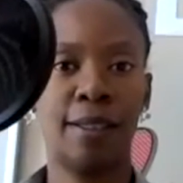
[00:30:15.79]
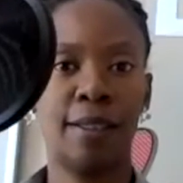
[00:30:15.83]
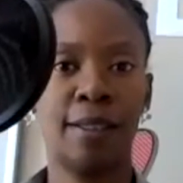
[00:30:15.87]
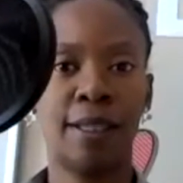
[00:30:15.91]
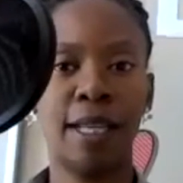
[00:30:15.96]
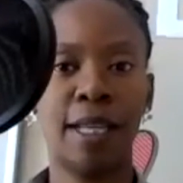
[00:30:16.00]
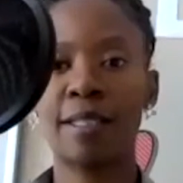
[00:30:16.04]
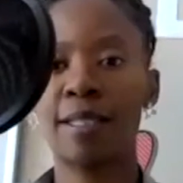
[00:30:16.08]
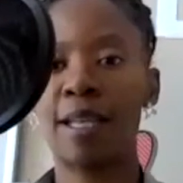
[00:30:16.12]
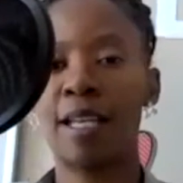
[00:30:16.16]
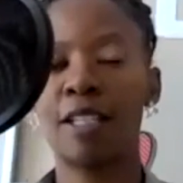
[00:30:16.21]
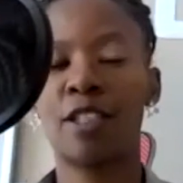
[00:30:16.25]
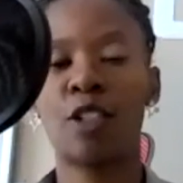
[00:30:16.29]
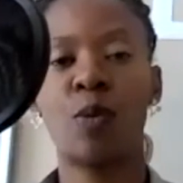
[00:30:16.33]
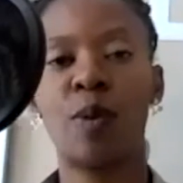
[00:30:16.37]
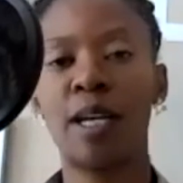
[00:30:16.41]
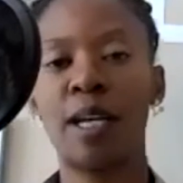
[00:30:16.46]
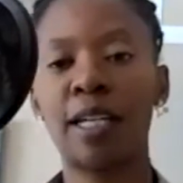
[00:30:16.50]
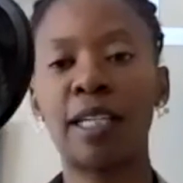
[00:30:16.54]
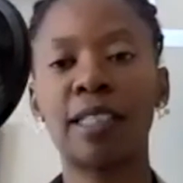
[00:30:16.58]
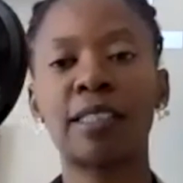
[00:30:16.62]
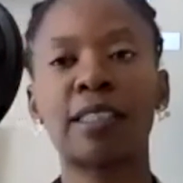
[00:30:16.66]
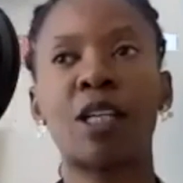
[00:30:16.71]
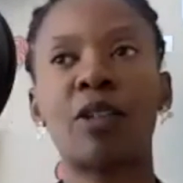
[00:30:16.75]
That's not the
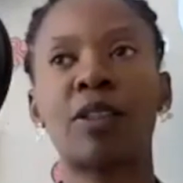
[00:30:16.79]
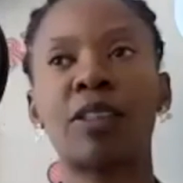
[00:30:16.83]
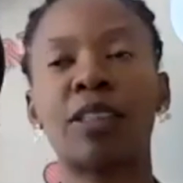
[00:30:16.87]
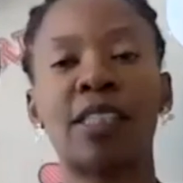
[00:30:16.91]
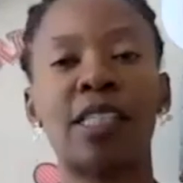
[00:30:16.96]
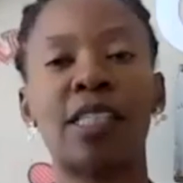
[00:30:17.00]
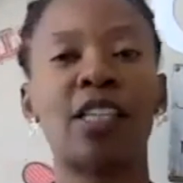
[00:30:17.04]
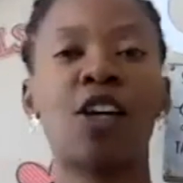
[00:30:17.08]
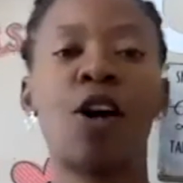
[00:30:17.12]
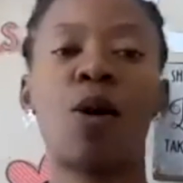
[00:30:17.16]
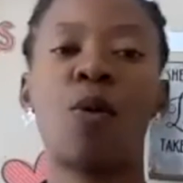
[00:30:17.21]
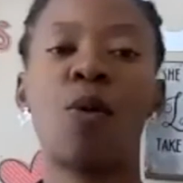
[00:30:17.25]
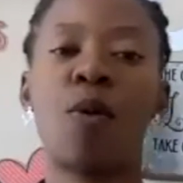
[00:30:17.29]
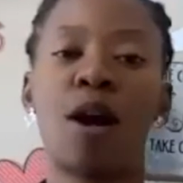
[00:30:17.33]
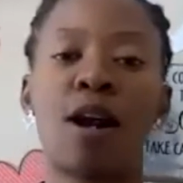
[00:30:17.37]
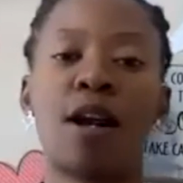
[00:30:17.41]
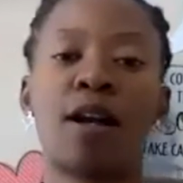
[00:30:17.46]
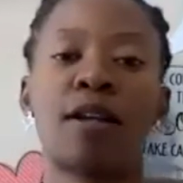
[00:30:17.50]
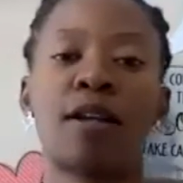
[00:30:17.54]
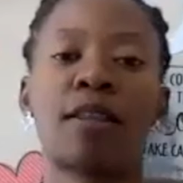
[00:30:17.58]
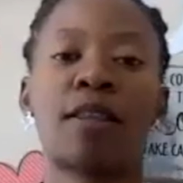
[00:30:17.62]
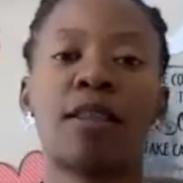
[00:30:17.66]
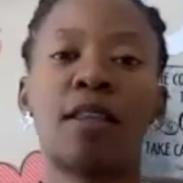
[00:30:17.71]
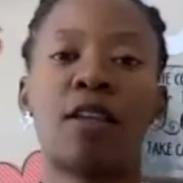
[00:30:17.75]
one that's going to see your
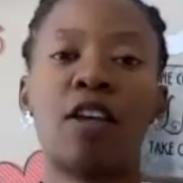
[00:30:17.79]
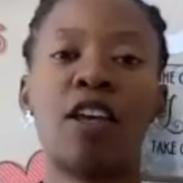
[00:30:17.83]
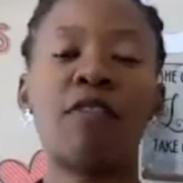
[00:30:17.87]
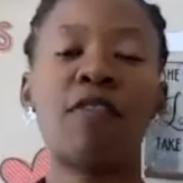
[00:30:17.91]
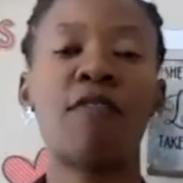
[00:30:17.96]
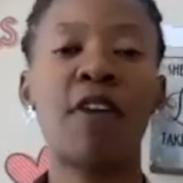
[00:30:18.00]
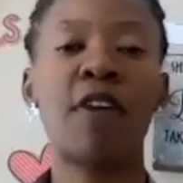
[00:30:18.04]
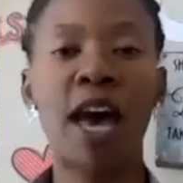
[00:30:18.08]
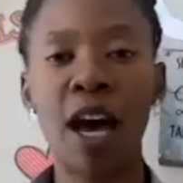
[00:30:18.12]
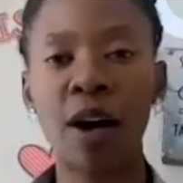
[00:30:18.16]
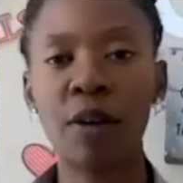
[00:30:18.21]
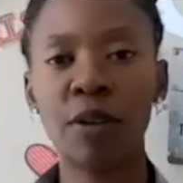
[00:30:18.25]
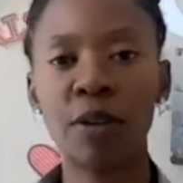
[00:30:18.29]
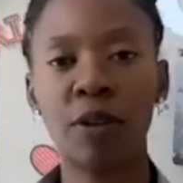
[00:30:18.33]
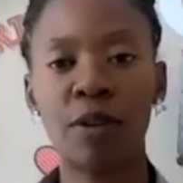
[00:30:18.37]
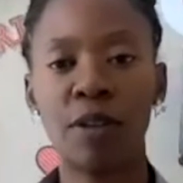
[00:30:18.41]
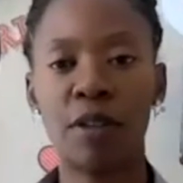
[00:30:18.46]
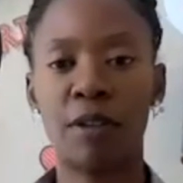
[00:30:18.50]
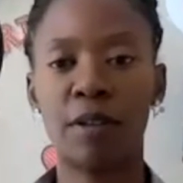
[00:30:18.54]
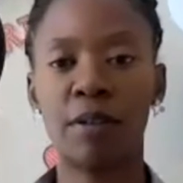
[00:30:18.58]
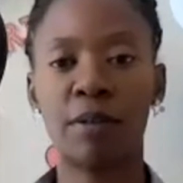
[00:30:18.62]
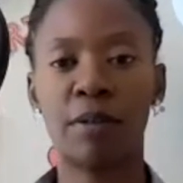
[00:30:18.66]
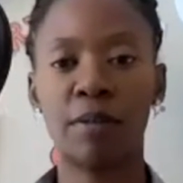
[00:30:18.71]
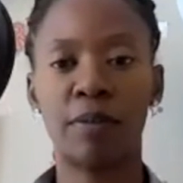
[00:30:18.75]
worth and value
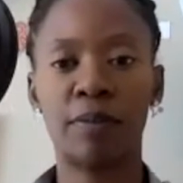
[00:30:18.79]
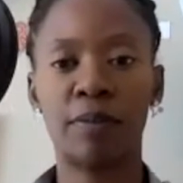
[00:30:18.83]
you.